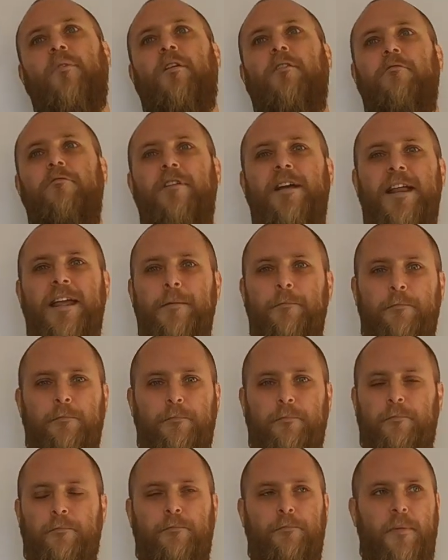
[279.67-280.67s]
really
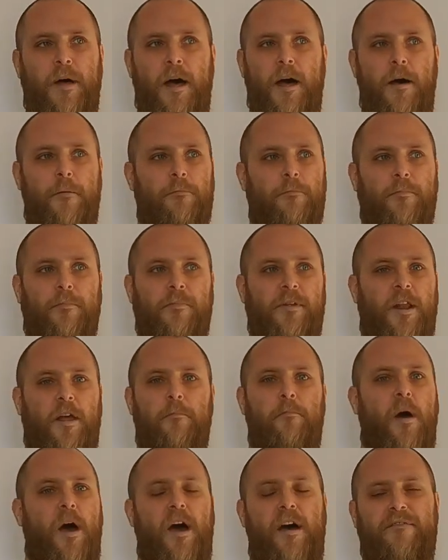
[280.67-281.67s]

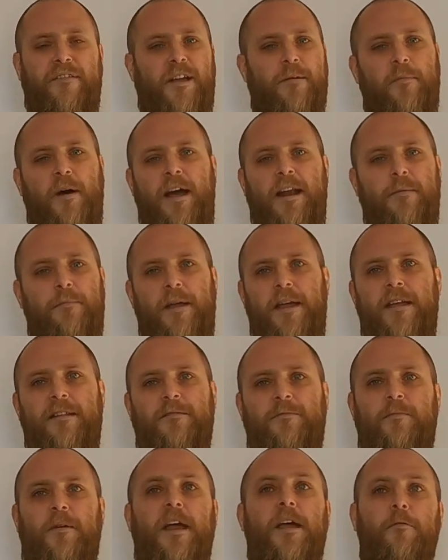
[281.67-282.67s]
perfect by any
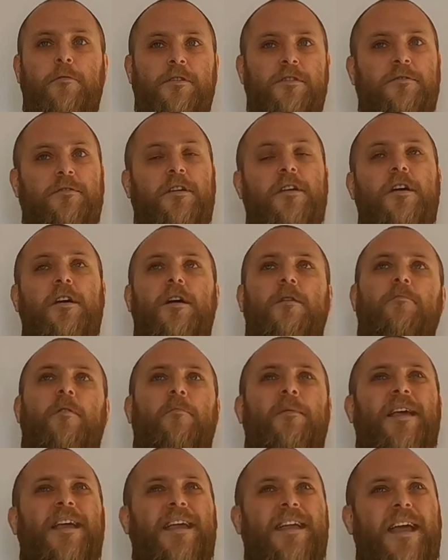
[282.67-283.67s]
means, but it was
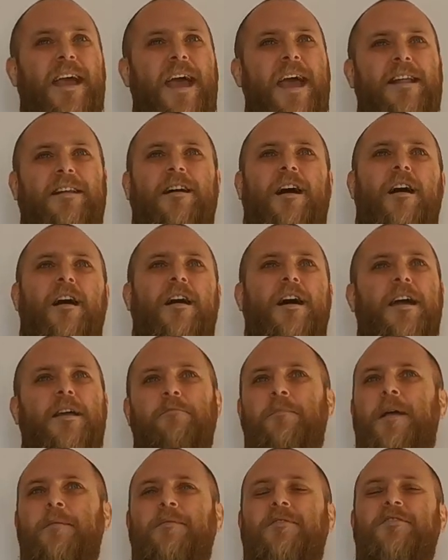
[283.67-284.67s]
probably head high,
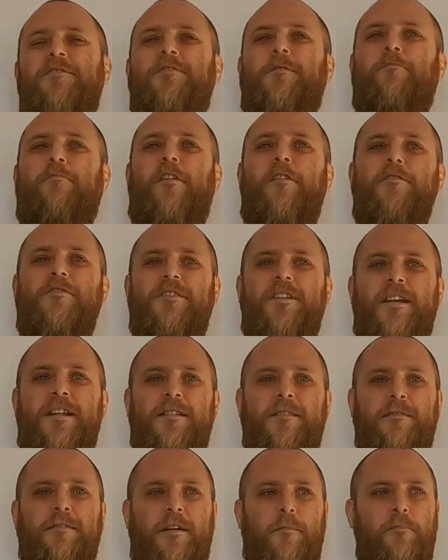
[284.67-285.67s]
maybe just
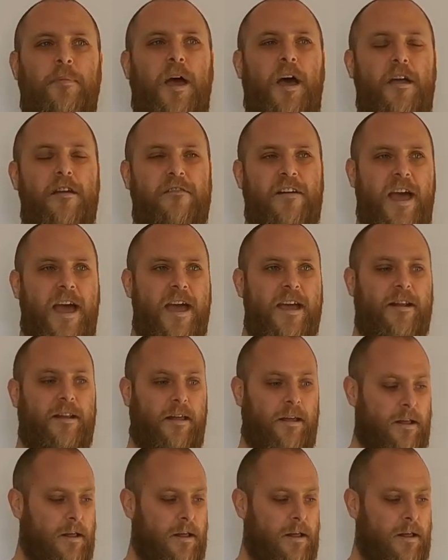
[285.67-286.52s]
approaching a bit overhead.